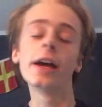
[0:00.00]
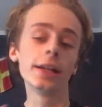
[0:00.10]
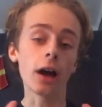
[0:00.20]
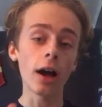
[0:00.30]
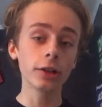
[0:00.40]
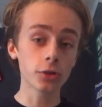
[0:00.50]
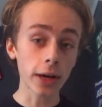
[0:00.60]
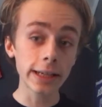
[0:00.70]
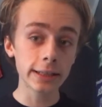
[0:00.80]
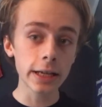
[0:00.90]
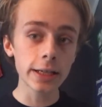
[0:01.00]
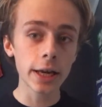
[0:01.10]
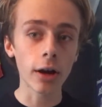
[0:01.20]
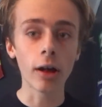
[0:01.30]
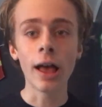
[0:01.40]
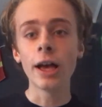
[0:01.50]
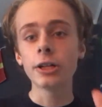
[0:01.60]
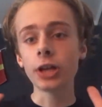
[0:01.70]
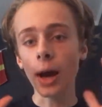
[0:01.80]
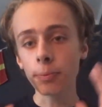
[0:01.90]
Not in great detail.
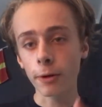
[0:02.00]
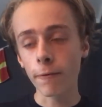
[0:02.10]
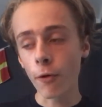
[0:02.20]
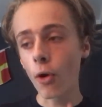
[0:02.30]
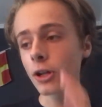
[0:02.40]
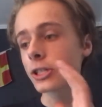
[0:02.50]
Chapter 4